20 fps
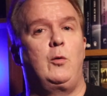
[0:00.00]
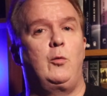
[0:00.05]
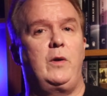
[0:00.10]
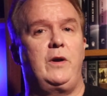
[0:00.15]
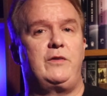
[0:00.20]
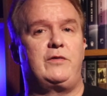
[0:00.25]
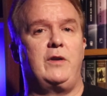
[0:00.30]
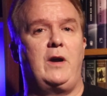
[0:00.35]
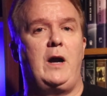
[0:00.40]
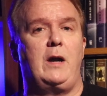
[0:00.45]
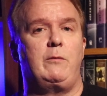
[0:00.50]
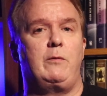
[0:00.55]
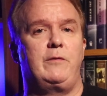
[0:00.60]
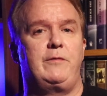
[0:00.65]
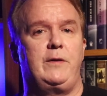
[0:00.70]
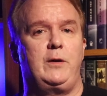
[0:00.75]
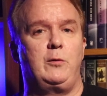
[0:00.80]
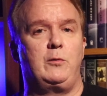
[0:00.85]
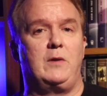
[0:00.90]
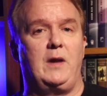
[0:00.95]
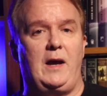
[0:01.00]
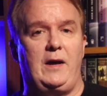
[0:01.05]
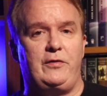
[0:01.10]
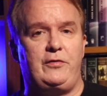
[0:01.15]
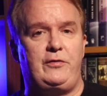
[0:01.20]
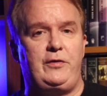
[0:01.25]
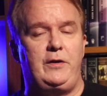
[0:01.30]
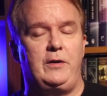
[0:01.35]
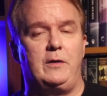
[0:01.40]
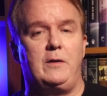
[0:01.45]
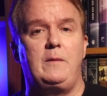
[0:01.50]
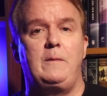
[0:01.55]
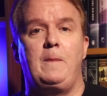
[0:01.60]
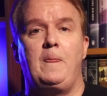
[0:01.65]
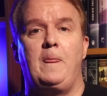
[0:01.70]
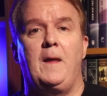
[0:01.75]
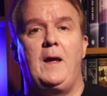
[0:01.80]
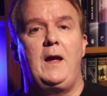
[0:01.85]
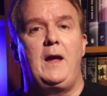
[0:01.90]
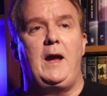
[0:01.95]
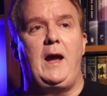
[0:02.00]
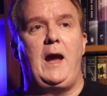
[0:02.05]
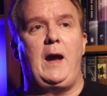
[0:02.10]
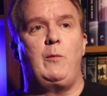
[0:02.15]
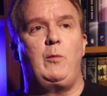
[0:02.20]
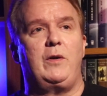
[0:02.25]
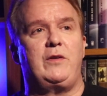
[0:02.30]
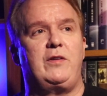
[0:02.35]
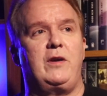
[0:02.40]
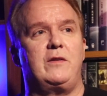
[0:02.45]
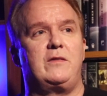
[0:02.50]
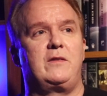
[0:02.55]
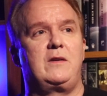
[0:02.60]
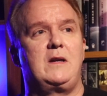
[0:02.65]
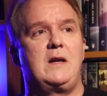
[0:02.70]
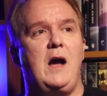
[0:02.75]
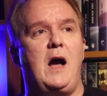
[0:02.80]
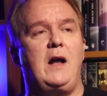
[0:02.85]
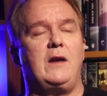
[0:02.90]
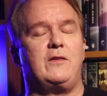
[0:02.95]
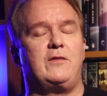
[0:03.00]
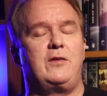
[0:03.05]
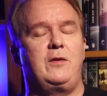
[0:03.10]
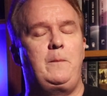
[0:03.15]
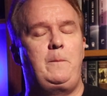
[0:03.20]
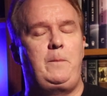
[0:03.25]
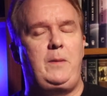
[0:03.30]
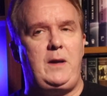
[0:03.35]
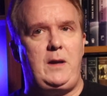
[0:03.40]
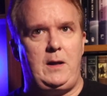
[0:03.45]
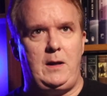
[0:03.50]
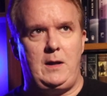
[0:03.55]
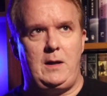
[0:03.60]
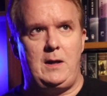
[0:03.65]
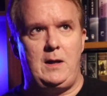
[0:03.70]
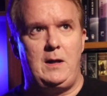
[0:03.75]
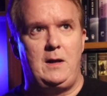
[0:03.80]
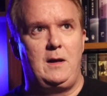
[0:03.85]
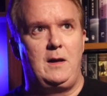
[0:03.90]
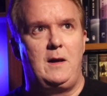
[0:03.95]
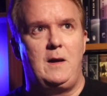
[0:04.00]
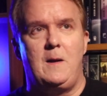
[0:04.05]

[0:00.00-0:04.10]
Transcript: which I reviewed last year, and which has got to be